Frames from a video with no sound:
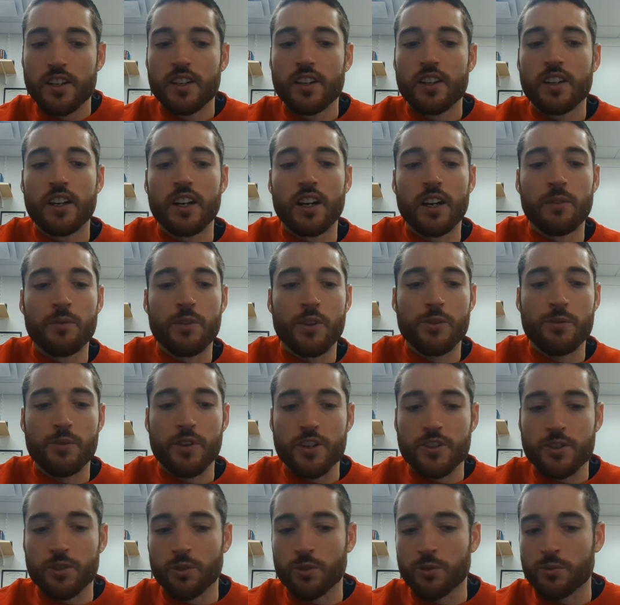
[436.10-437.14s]
The
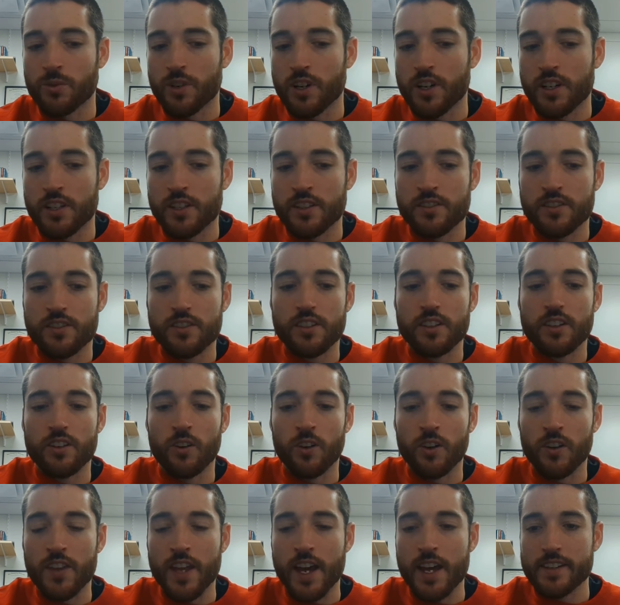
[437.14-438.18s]
threshold runs
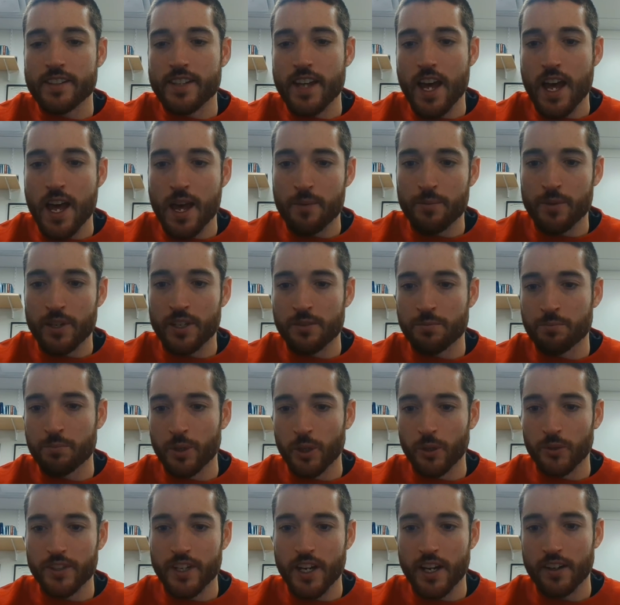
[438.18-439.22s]
on that tab is
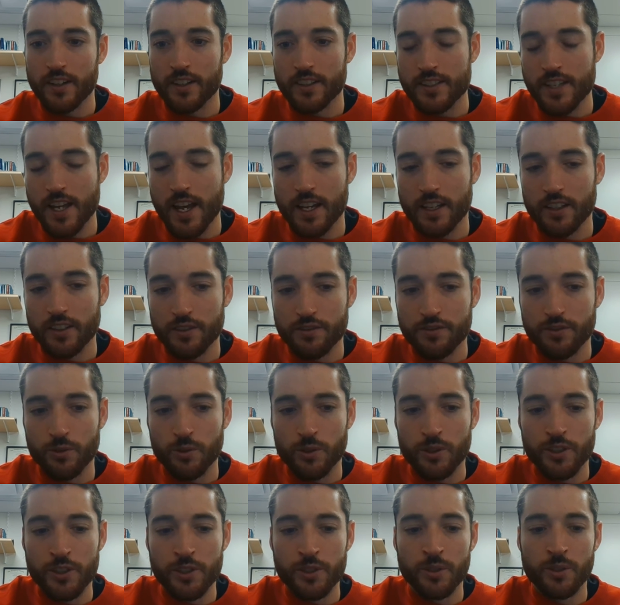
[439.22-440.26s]
built out exactly for
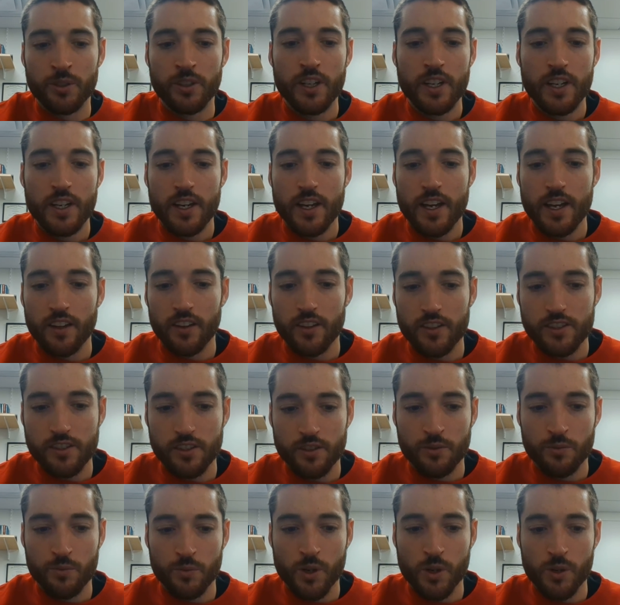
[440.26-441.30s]
you.
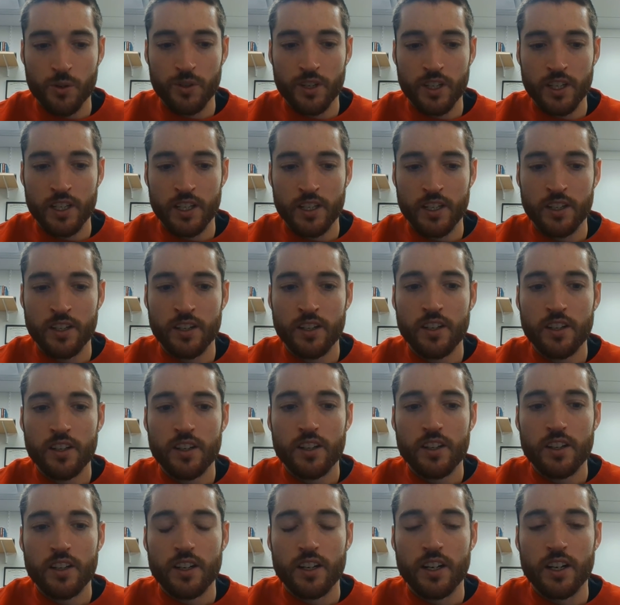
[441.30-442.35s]
Ellison wrote in
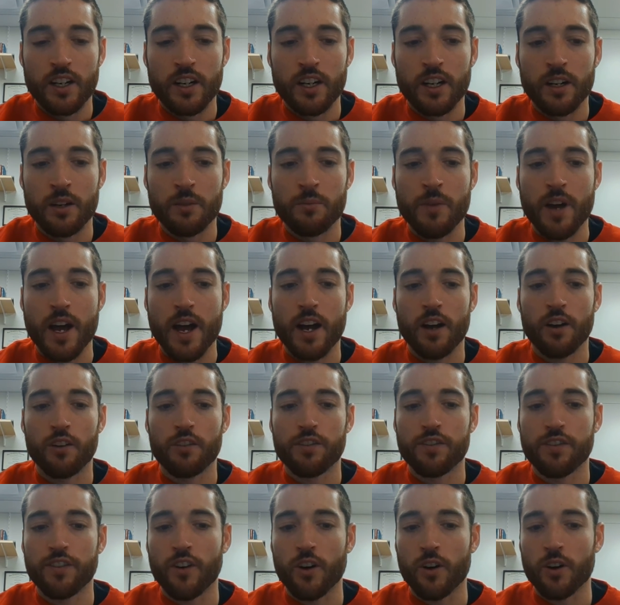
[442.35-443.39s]
how
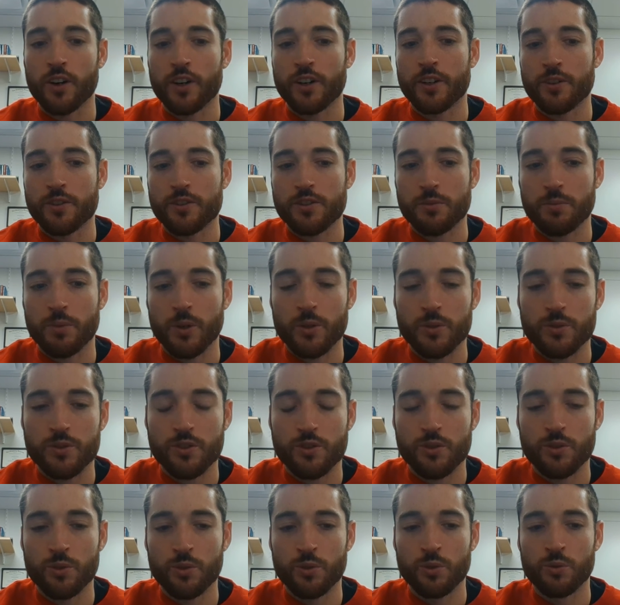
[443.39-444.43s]
far you're supposed
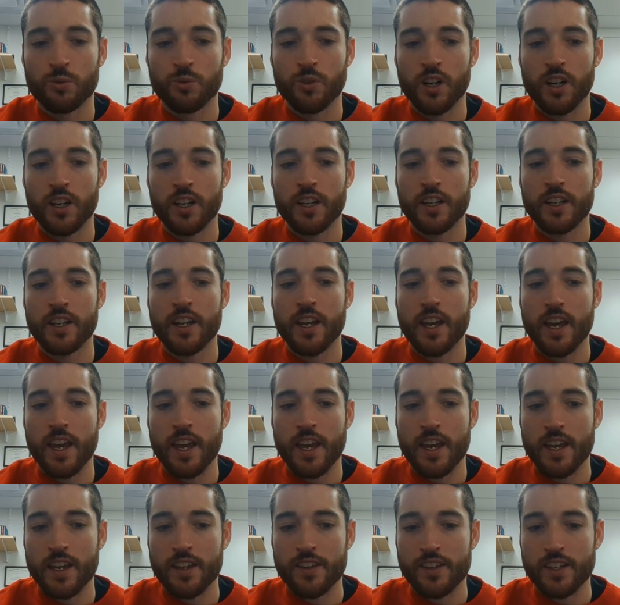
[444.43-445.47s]
to run
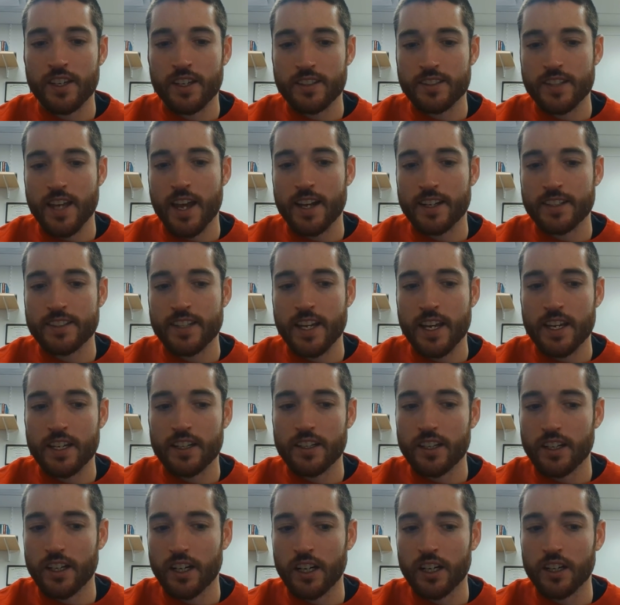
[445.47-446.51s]
and the exact date
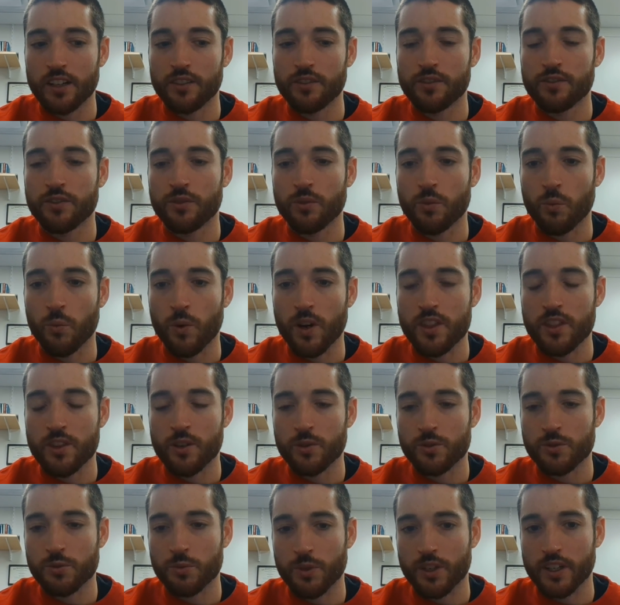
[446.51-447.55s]
of when
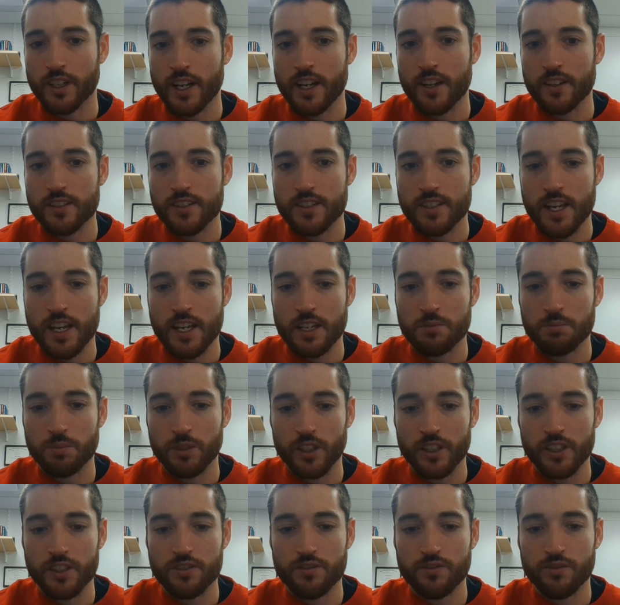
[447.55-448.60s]
those workouts take
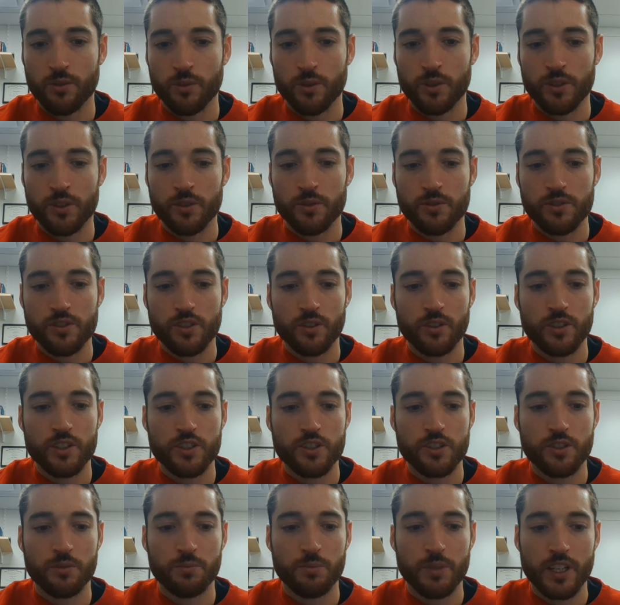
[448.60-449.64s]
place for you. So it
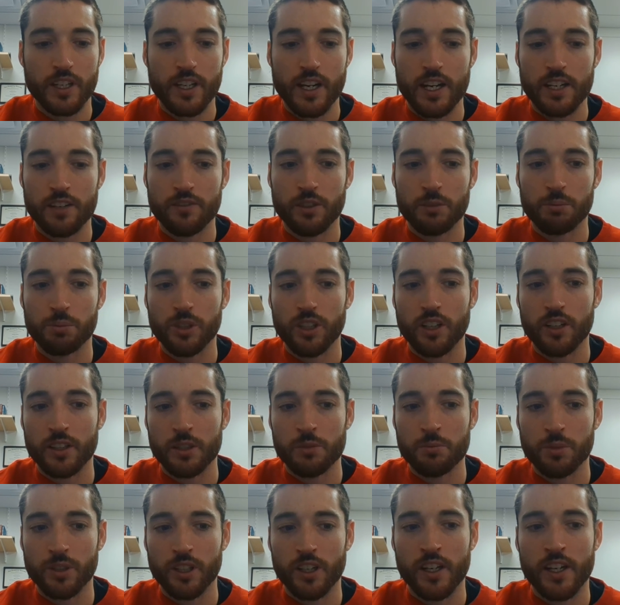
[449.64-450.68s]
should be kind of a plug
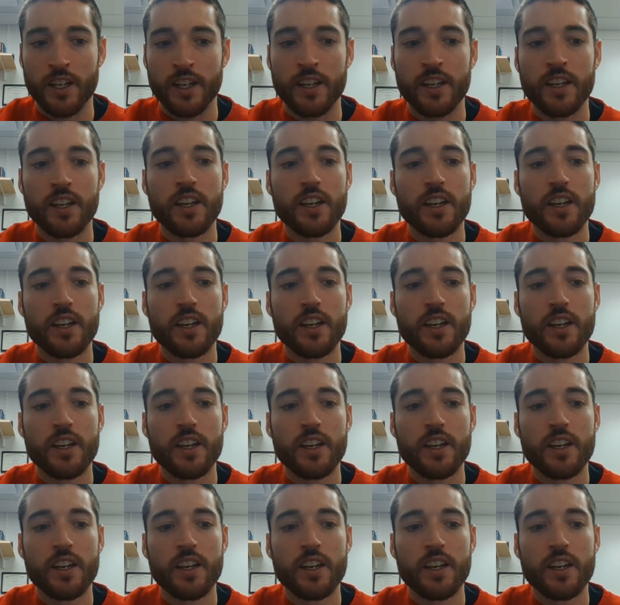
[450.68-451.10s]
and play.